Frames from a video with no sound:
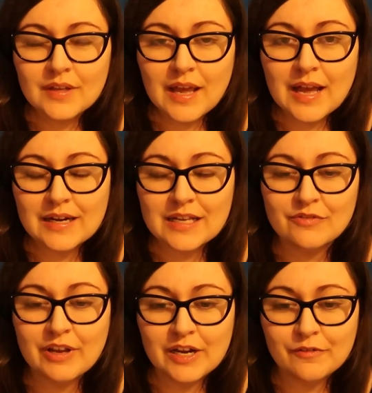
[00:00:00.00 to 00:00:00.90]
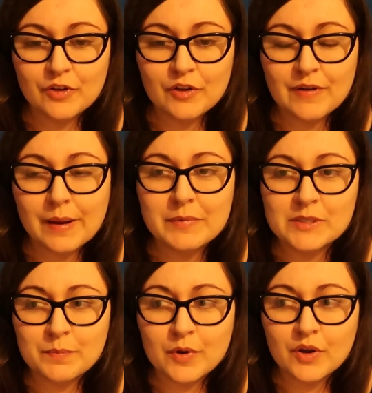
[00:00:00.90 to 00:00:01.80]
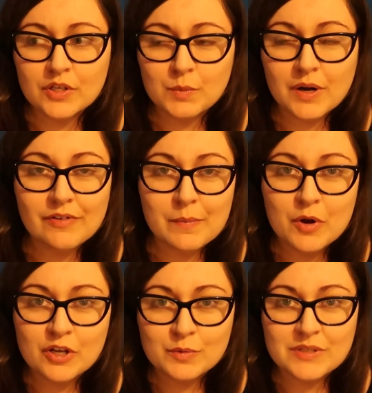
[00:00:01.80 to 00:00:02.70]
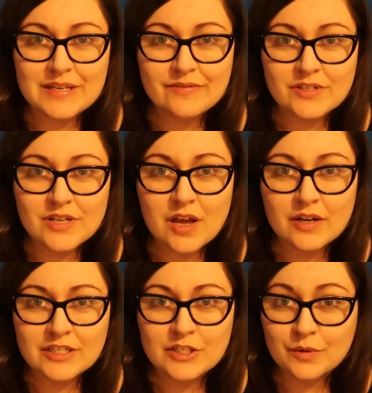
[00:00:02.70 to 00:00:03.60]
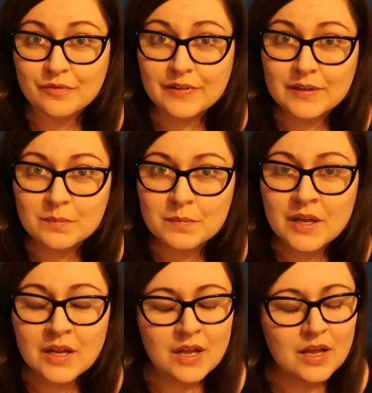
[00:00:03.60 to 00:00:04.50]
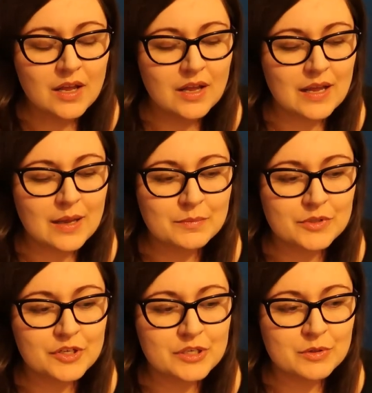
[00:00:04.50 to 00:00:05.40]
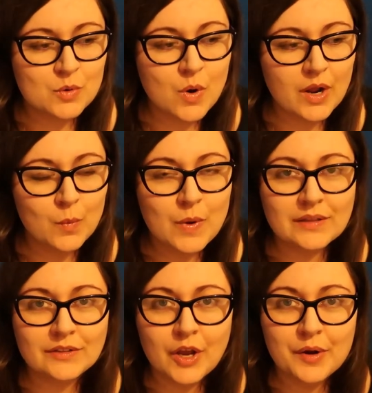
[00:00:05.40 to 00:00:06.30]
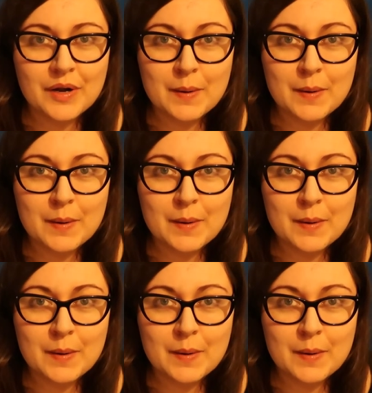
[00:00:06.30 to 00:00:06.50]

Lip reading: and has written a few famous books. One of her books was even turned into a film. So she was quite well known, and